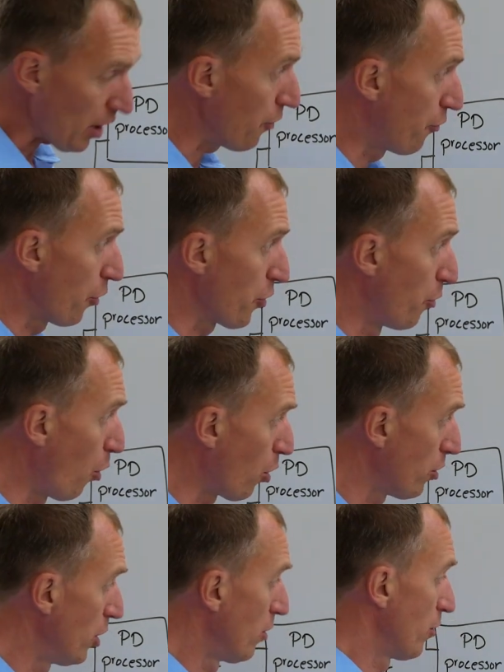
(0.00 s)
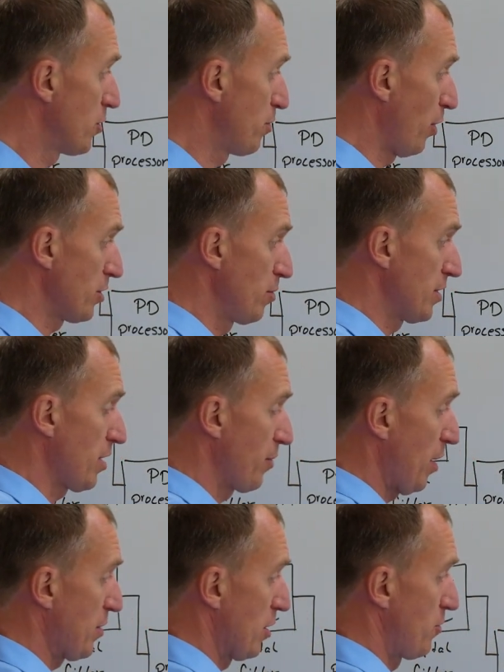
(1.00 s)
Furthermore, what's possible
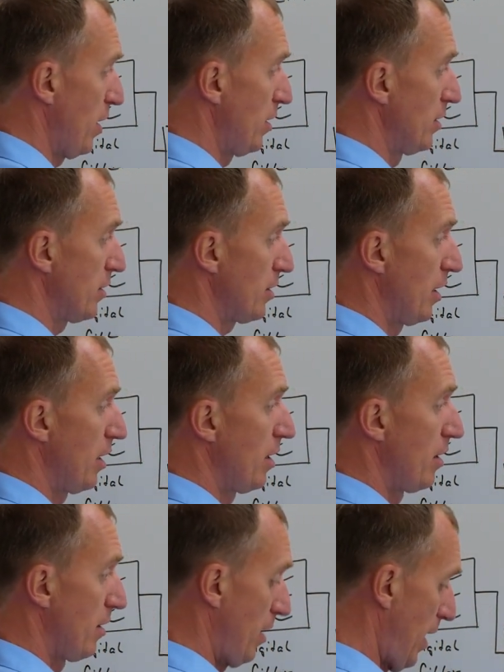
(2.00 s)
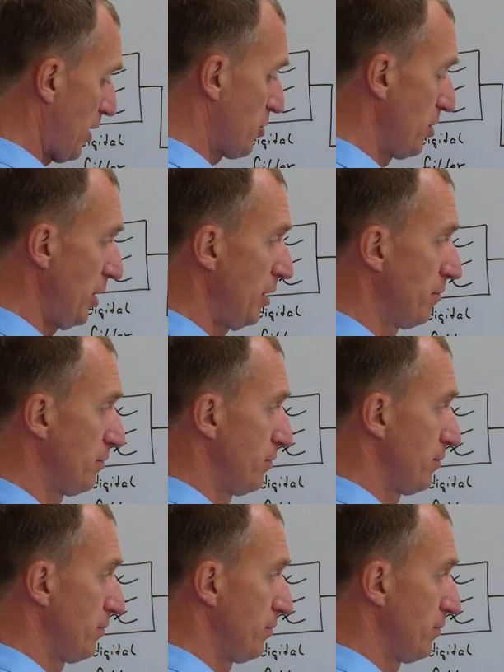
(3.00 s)
sometimes as well is that actually